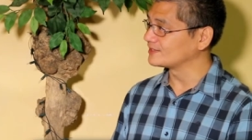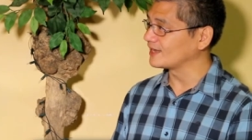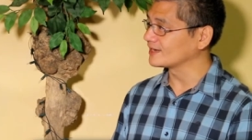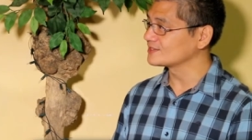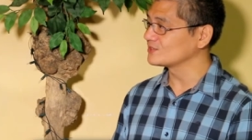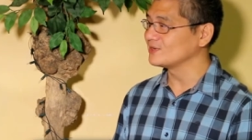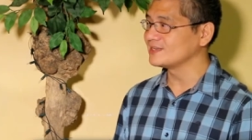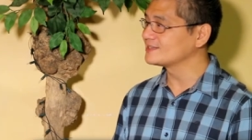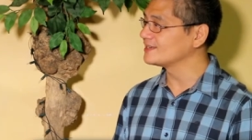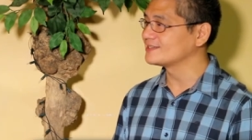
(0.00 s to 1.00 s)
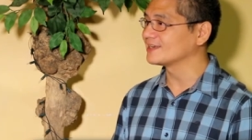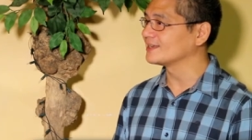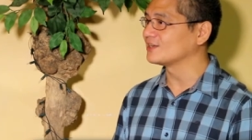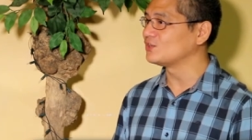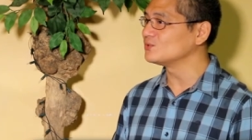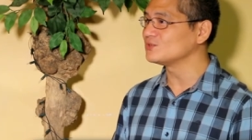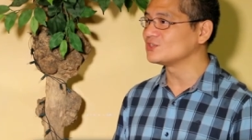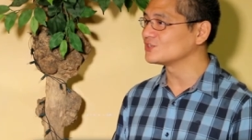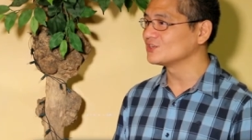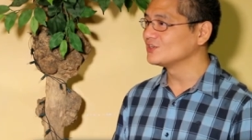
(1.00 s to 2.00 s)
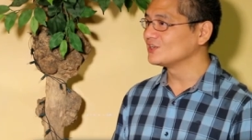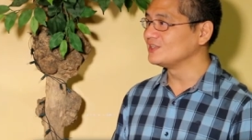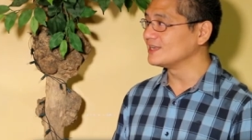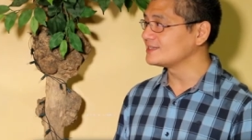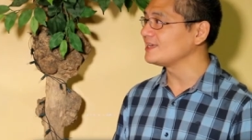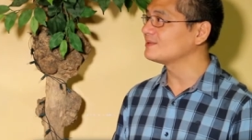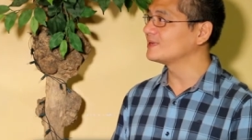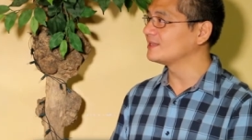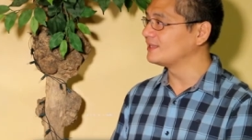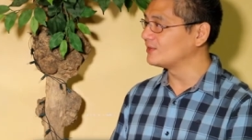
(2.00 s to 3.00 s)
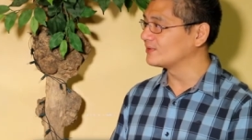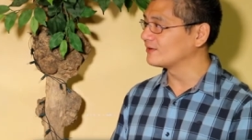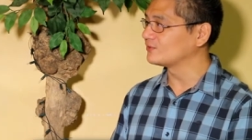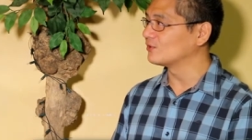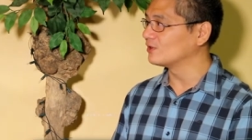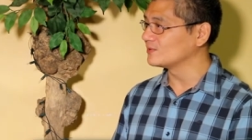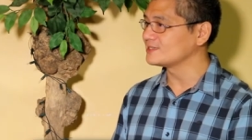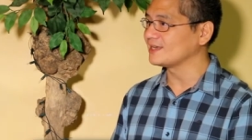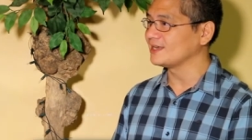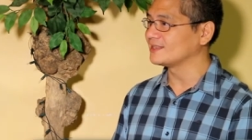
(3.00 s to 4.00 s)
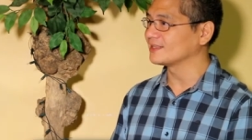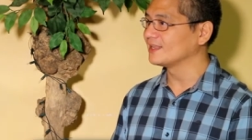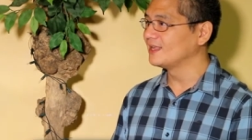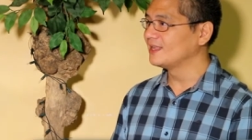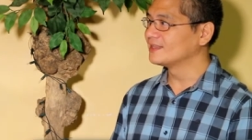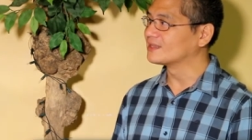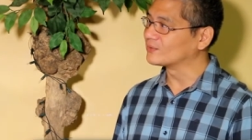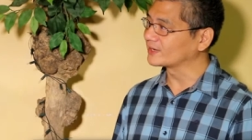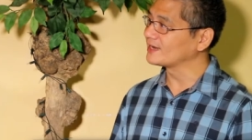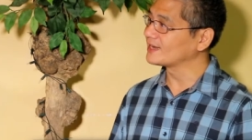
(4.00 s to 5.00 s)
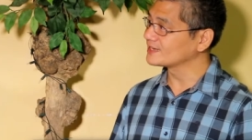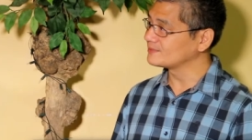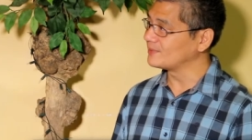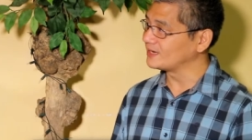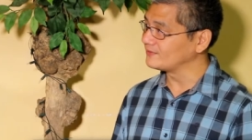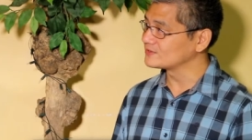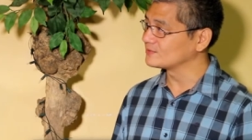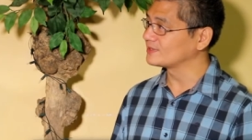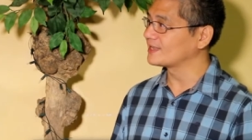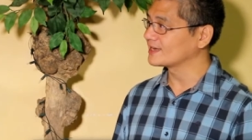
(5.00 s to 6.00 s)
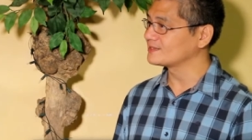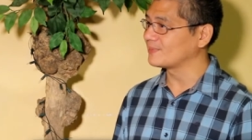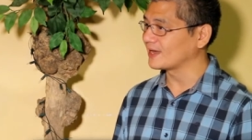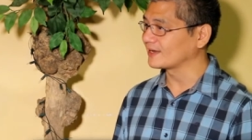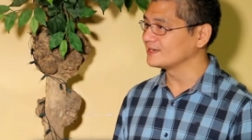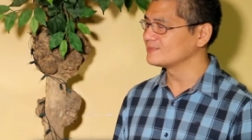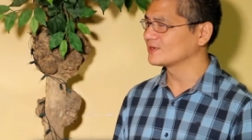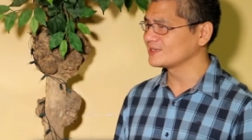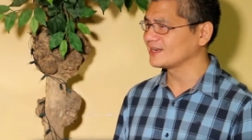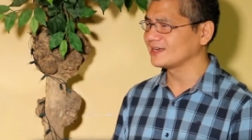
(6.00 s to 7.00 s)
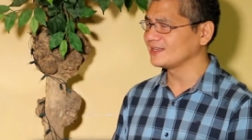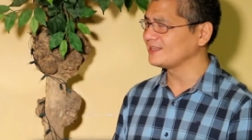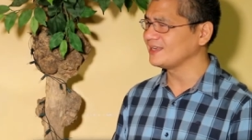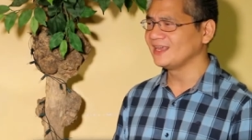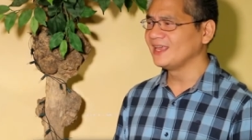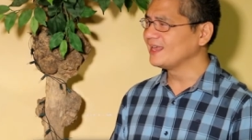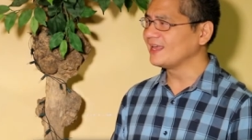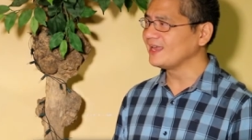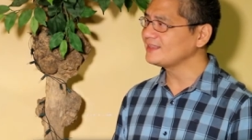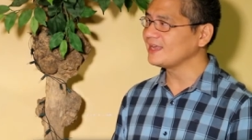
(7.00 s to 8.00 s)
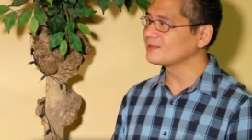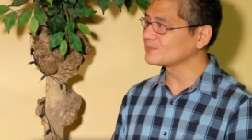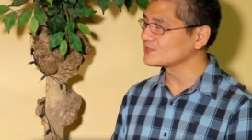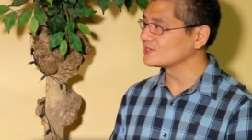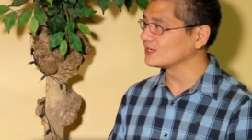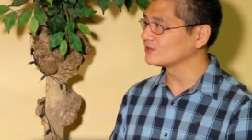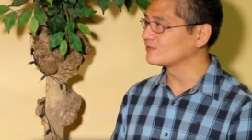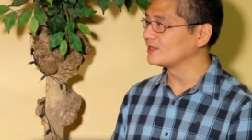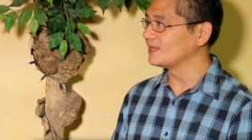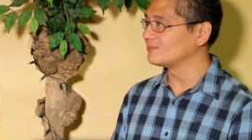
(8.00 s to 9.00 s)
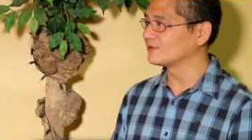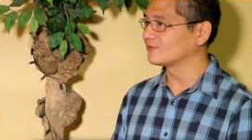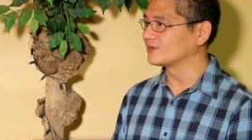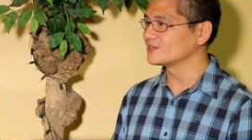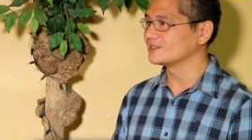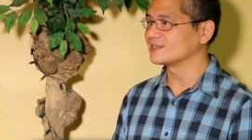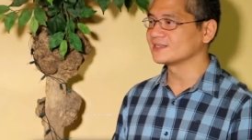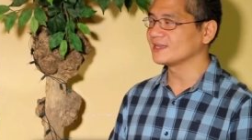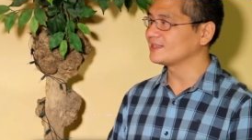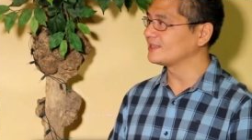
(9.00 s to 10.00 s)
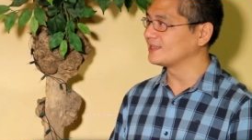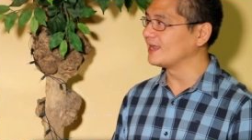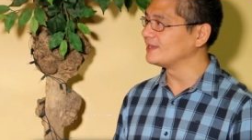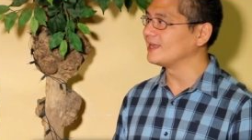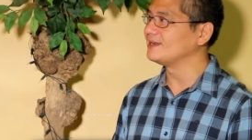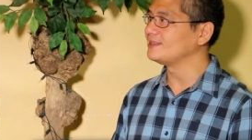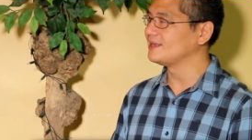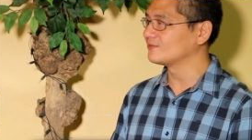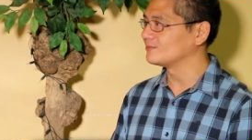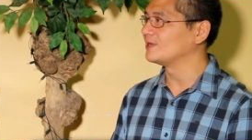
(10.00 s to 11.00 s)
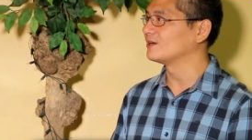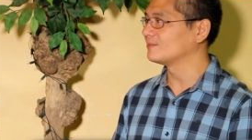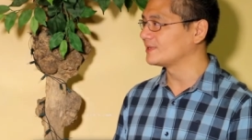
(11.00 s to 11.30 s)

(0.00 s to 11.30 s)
tax. Just, so just it's, it's at, a huge yeah. deceit by the D O F to always say that the working class benefits from the tax package, because in reality, eighty-eight percent of the labor force does not gain anything from the income